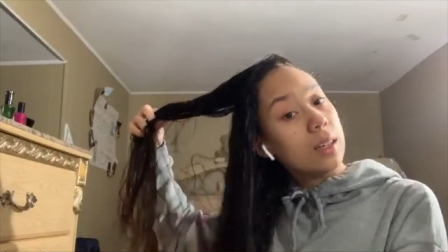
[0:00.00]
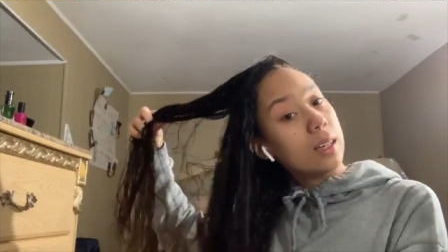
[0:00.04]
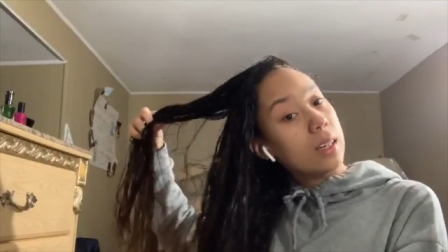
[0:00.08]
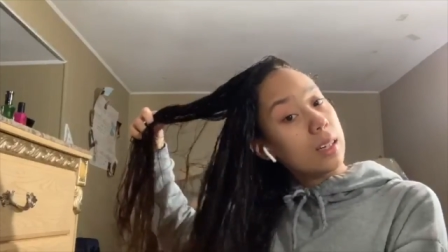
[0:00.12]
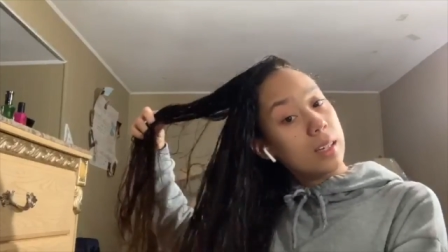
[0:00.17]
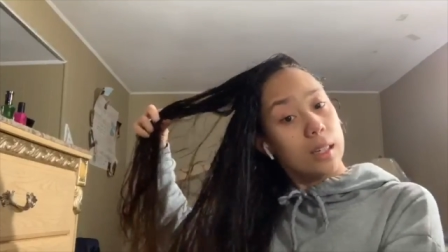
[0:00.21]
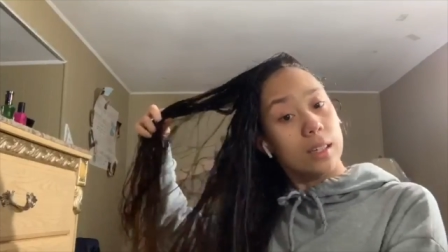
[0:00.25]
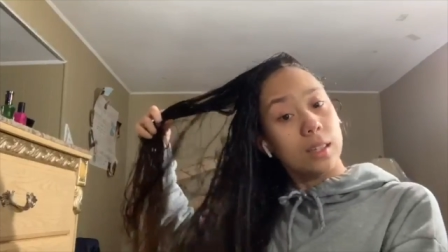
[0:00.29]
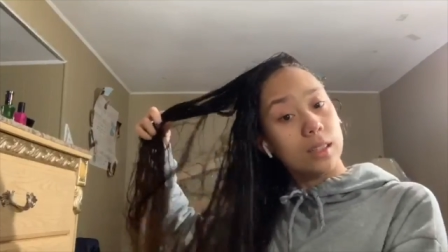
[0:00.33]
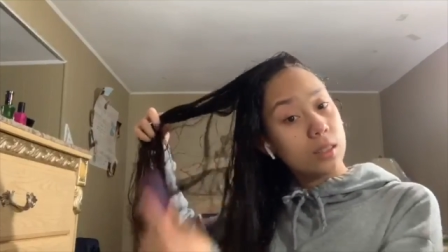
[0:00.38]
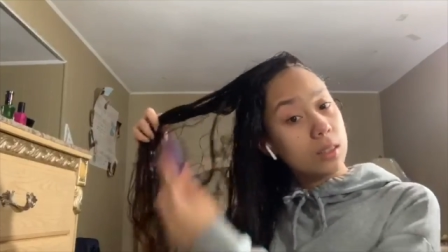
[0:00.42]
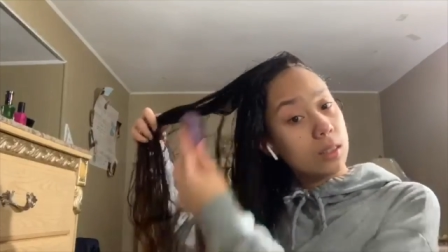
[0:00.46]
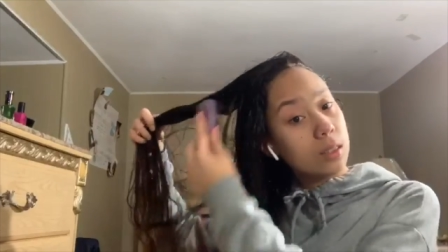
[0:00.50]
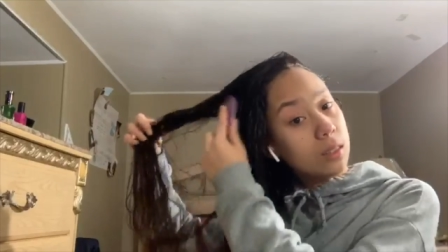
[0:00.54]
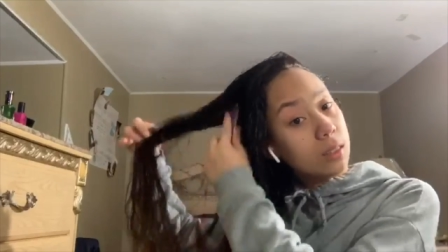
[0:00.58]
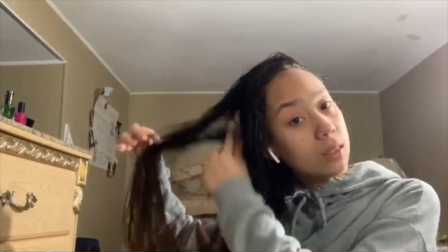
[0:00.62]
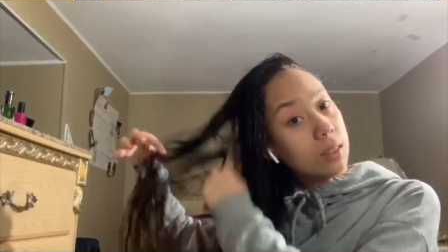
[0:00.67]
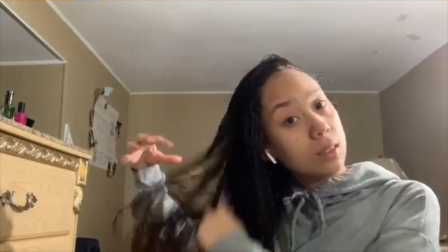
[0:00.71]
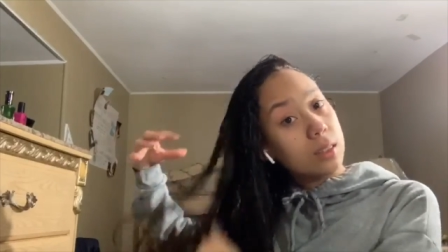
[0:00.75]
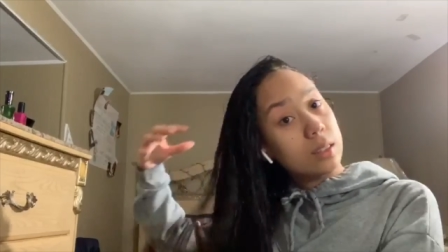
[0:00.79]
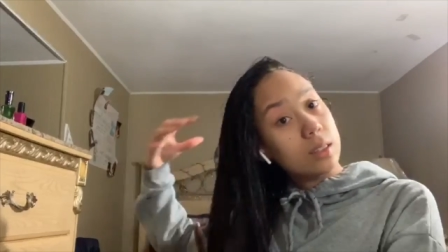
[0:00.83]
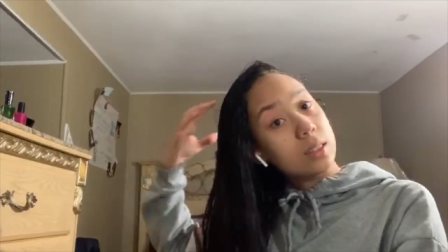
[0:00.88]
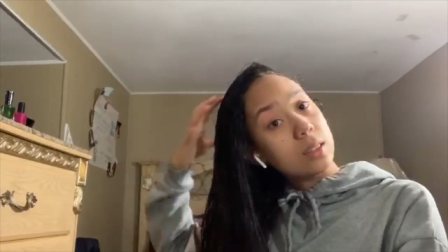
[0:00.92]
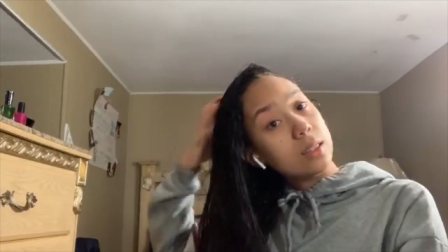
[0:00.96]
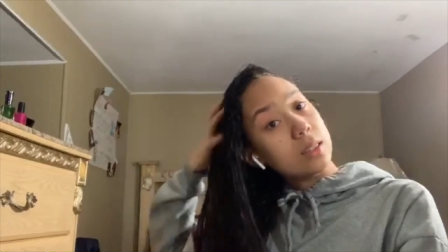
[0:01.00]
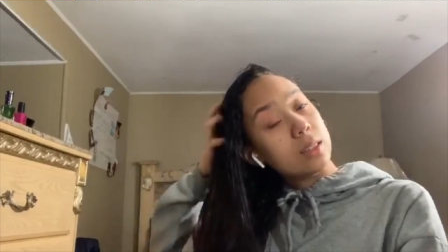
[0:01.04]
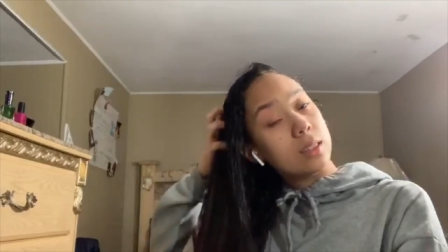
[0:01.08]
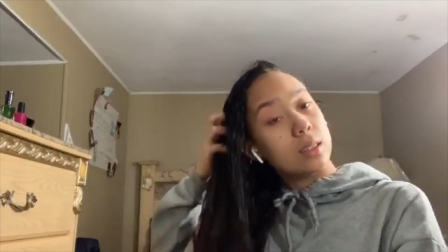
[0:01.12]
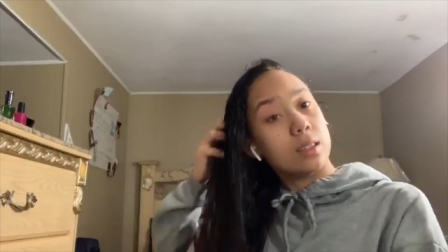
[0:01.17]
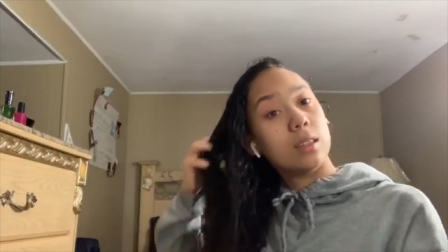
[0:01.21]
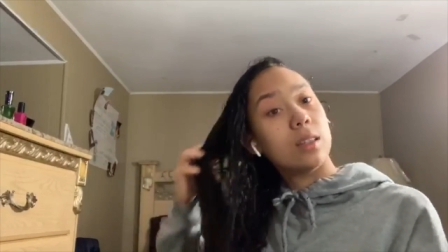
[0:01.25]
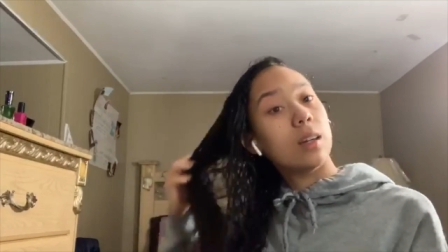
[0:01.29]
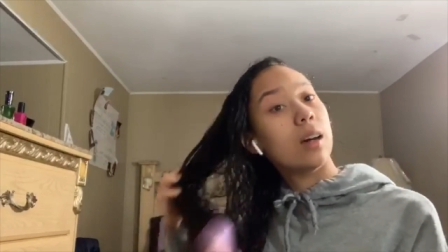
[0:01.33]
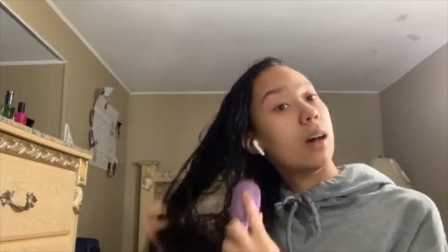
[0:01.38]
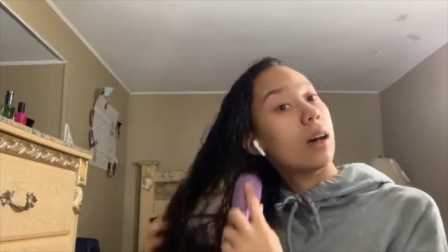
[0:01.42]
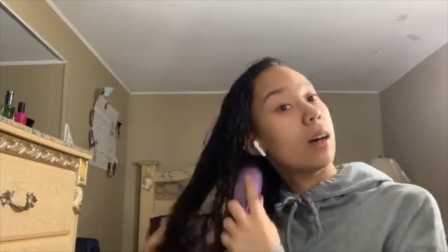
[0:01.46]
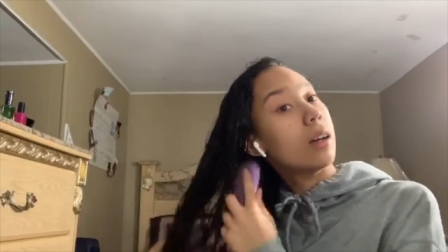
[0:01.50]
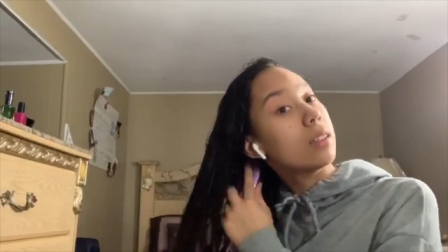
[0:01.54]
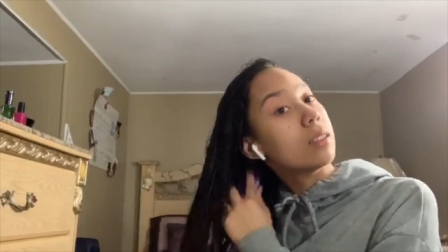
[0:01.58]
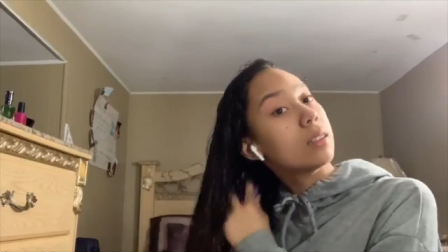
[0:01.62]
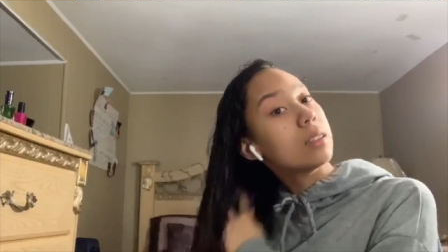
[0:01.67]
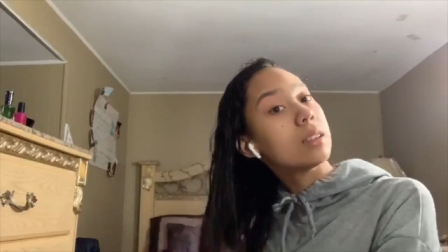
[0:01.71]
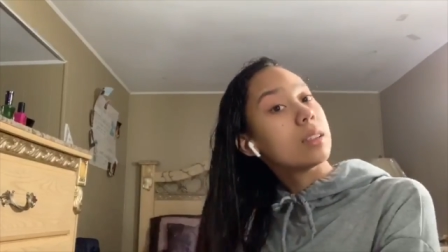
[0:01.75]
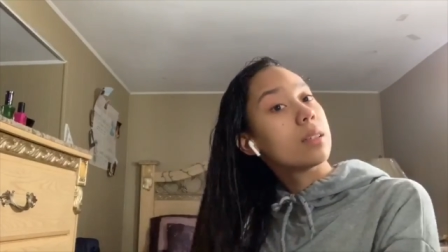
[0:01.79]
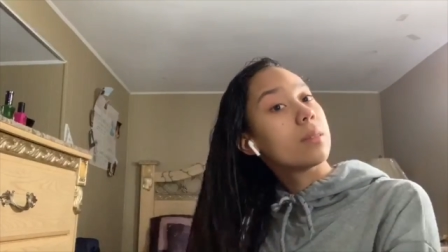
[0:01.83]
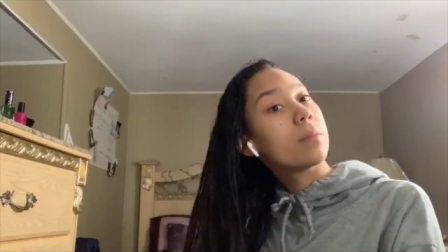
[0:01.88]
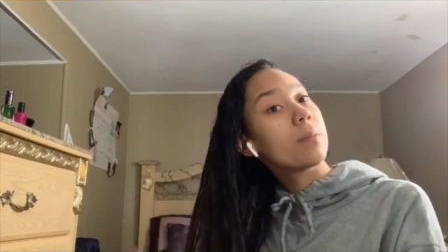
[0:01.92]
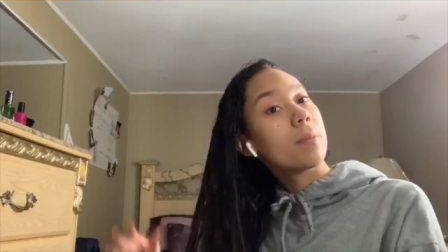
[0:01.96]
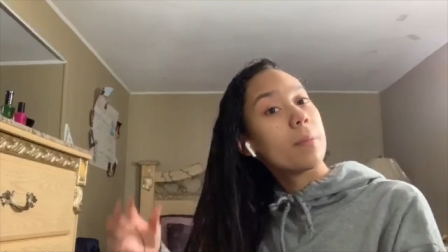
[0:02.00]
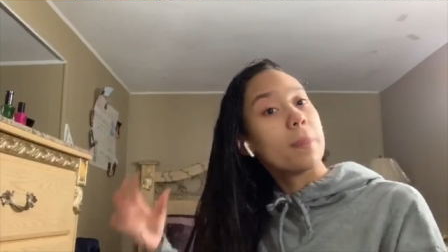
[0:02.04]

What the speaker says: has all the knots.